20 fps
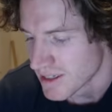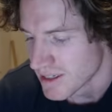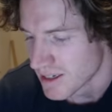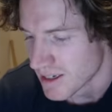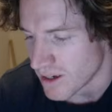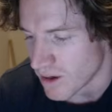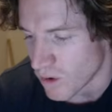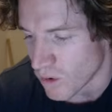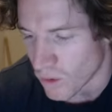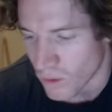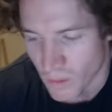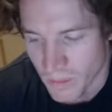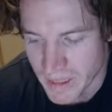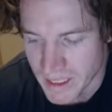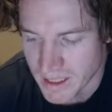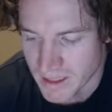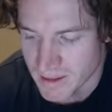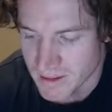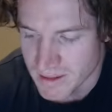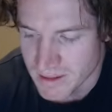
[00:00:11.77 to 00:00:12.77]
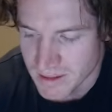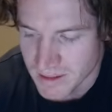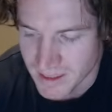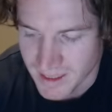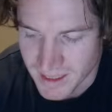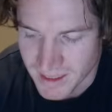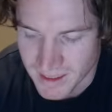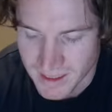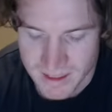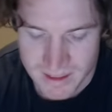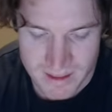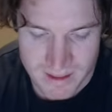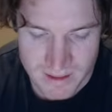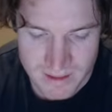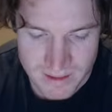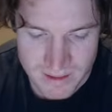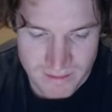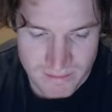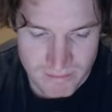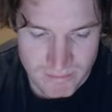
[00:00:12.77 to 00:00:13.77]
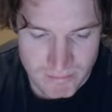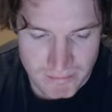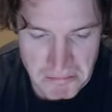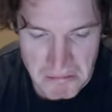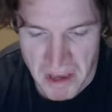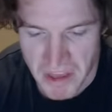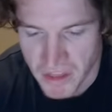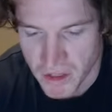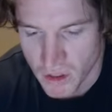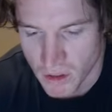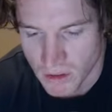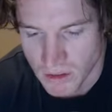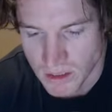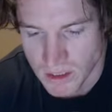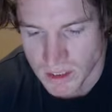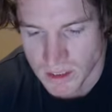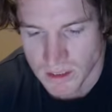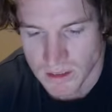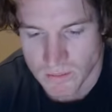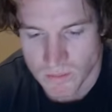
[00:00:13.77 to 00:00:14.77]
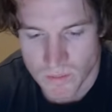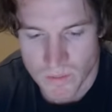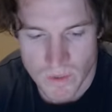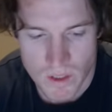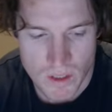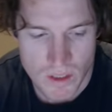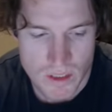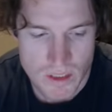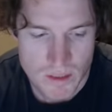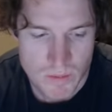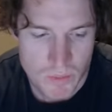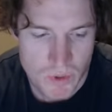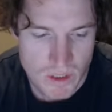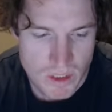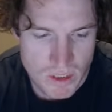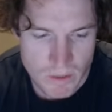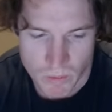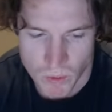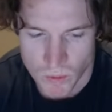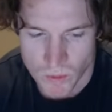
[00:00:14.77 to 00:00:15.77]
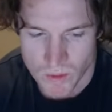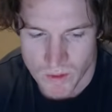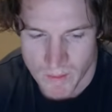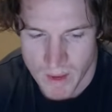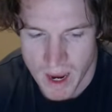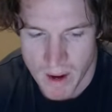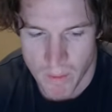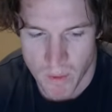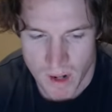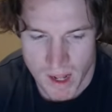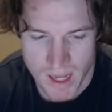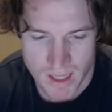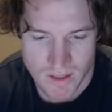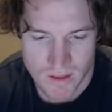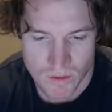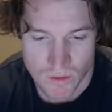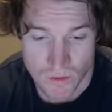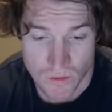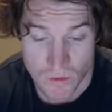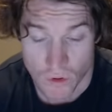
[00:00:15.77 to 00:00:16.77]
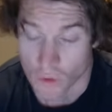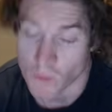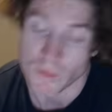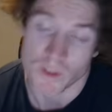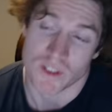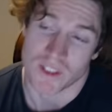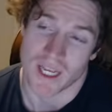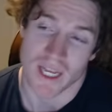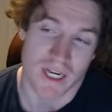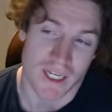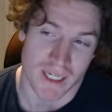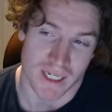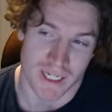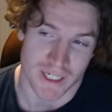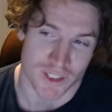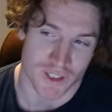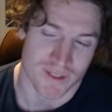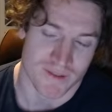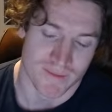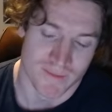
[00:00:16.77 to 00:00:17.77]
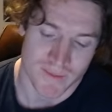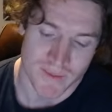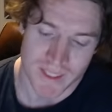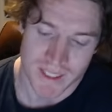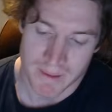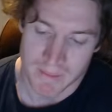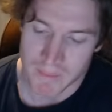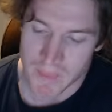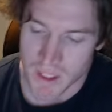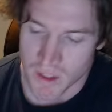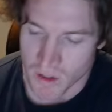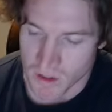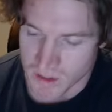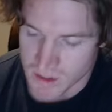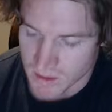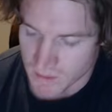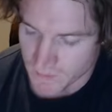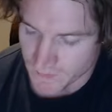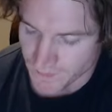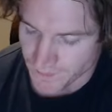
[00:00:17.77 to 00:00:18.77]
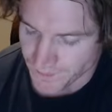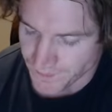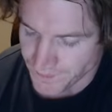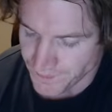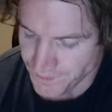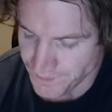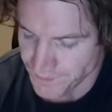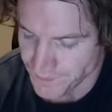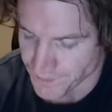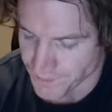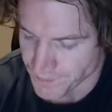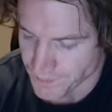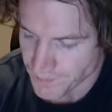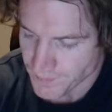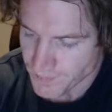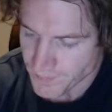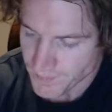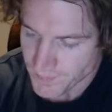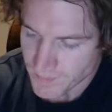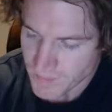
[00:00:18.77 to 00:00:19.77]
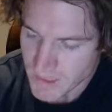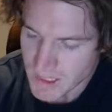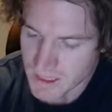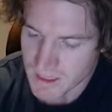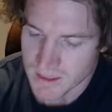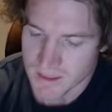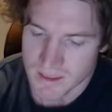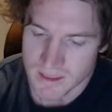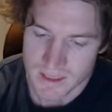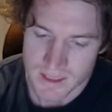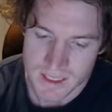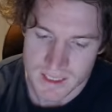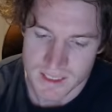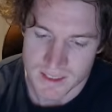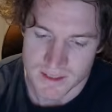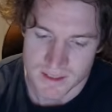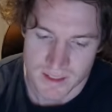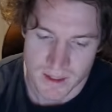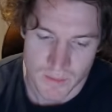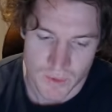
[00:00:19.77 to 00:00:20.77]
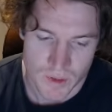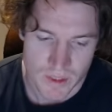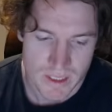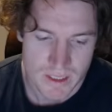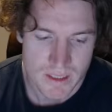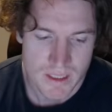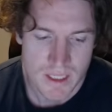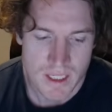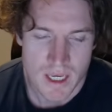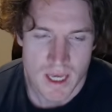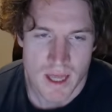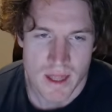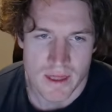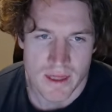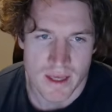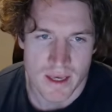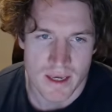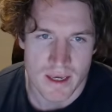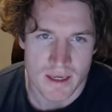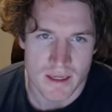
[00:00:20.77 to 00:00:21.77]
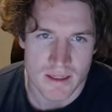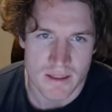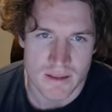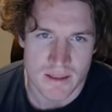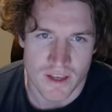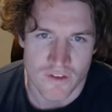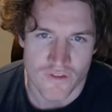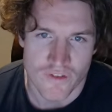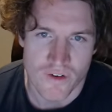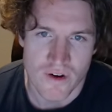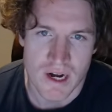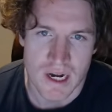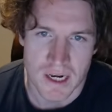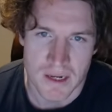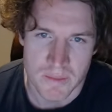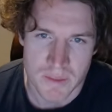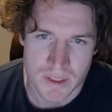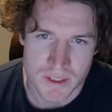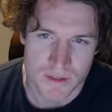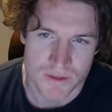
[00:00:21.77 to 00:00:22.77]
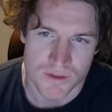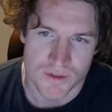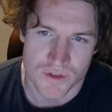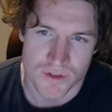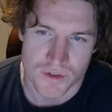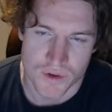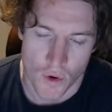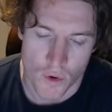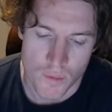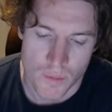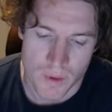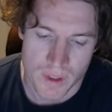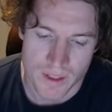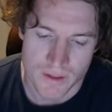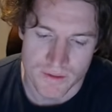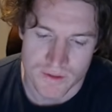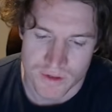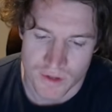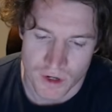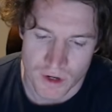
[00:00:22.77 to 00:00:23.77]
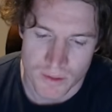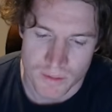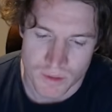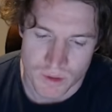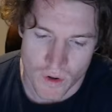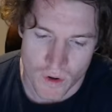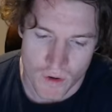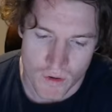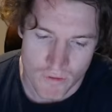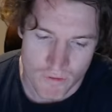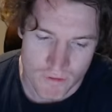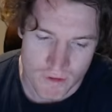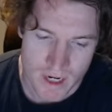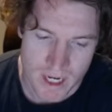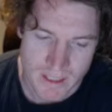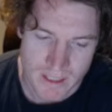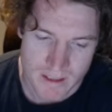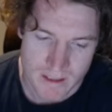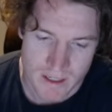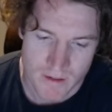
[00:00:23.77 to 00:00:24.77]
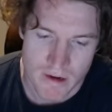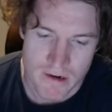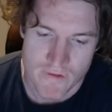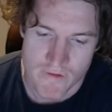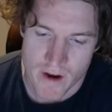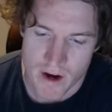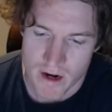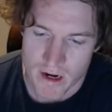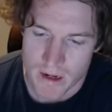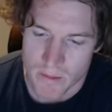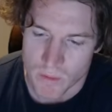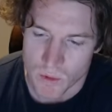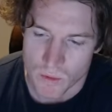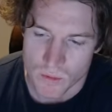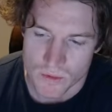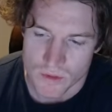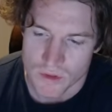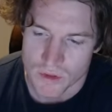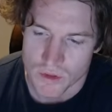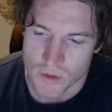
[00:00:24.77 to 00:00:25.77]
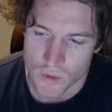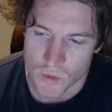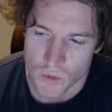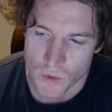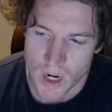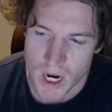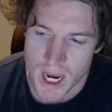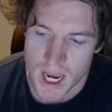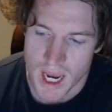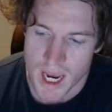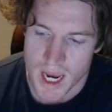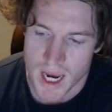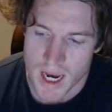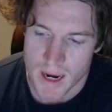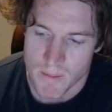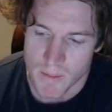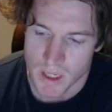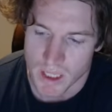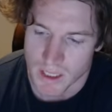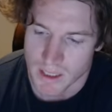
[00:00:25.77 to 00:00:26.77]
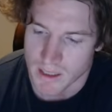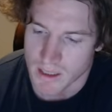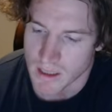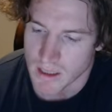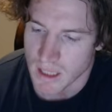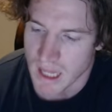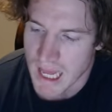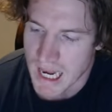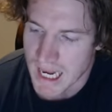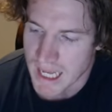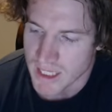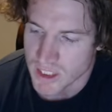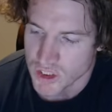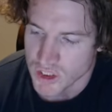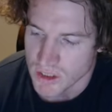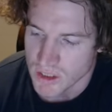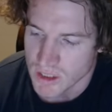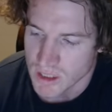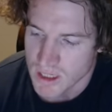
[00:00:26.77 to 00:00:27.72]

albeit this methodology, these principles may apply to almost any election. Because, in summary, there is a very limited scope in terms of necessary variables to a political election.